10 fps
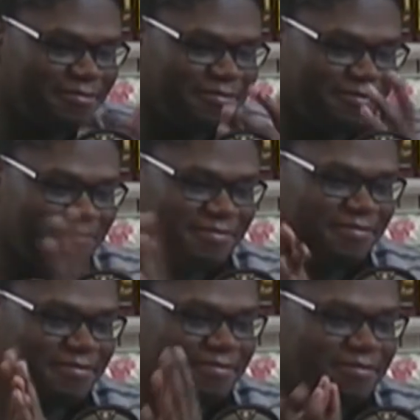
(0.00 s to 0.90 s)

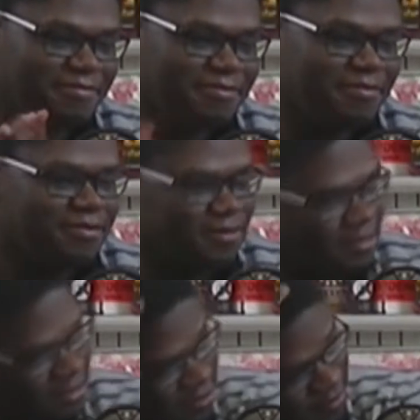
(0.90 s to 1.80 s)

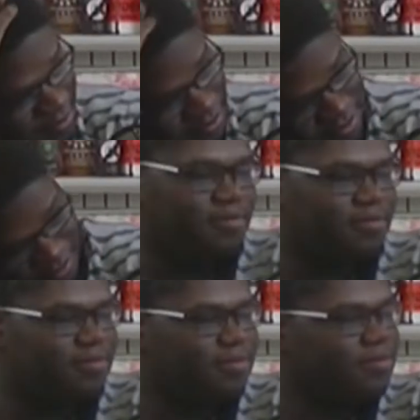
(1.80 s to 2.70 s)

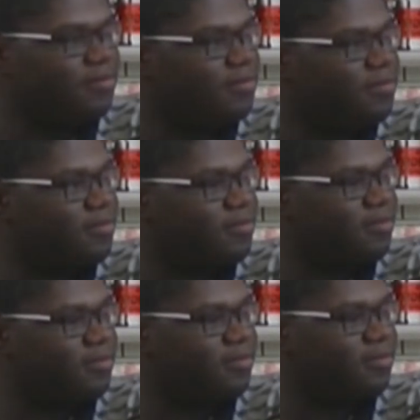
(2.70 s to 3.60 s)

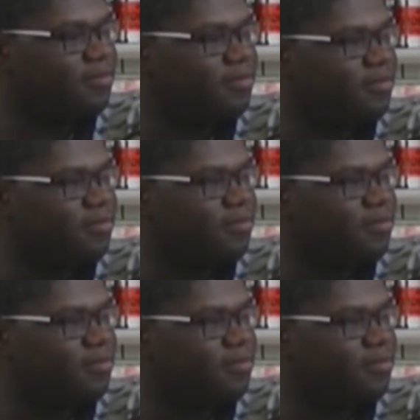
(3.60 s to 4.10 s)
This person isn't speaking.